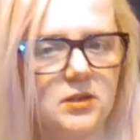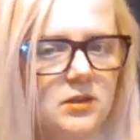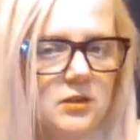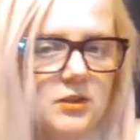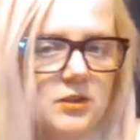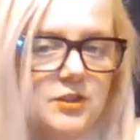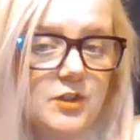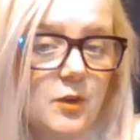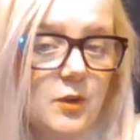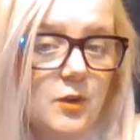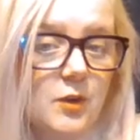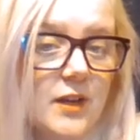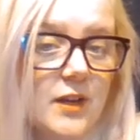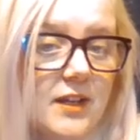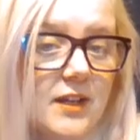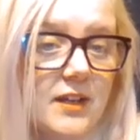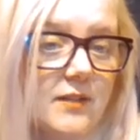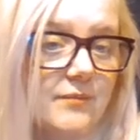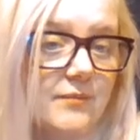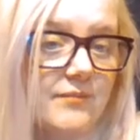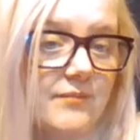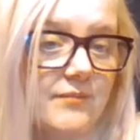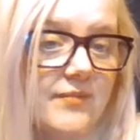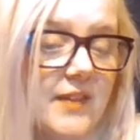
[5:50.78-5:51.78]
So, like,
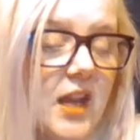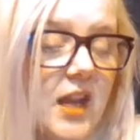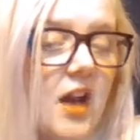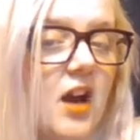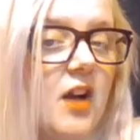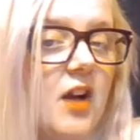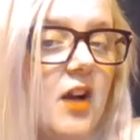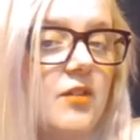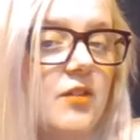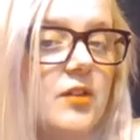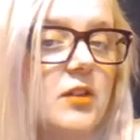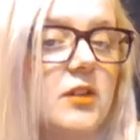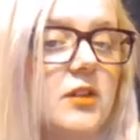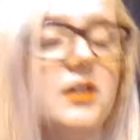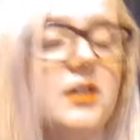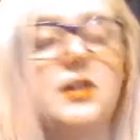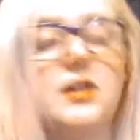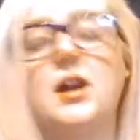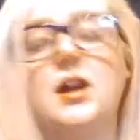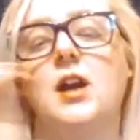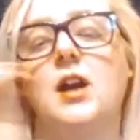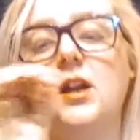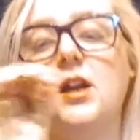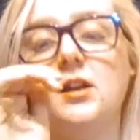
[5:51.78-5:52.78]
yeah,
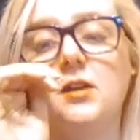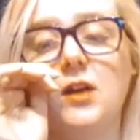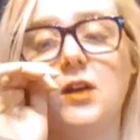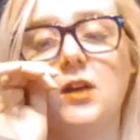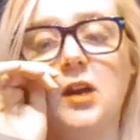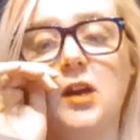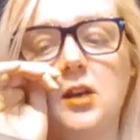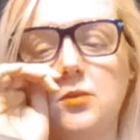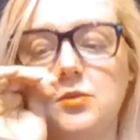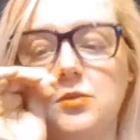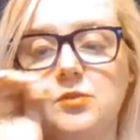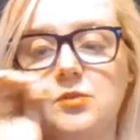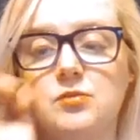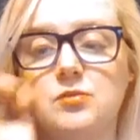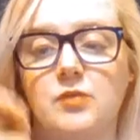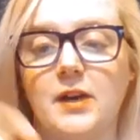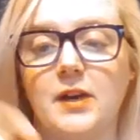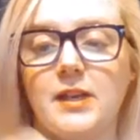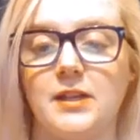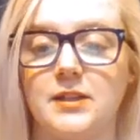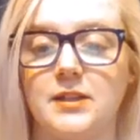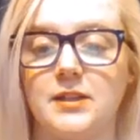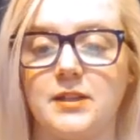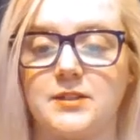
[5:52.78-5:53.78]
I would
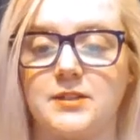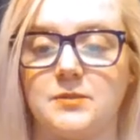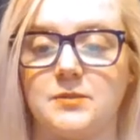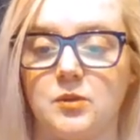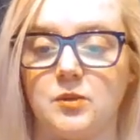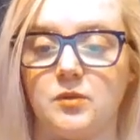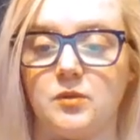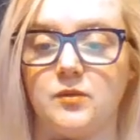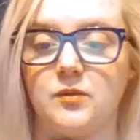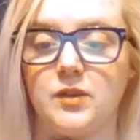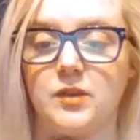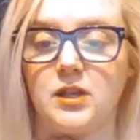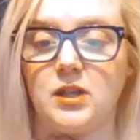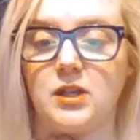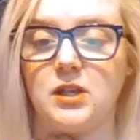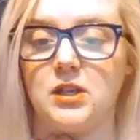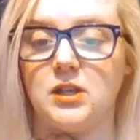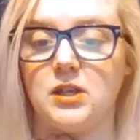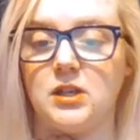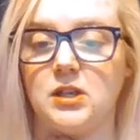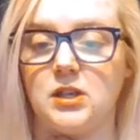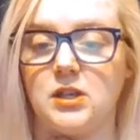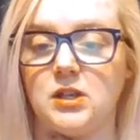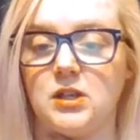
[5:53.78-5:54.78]
rate this movie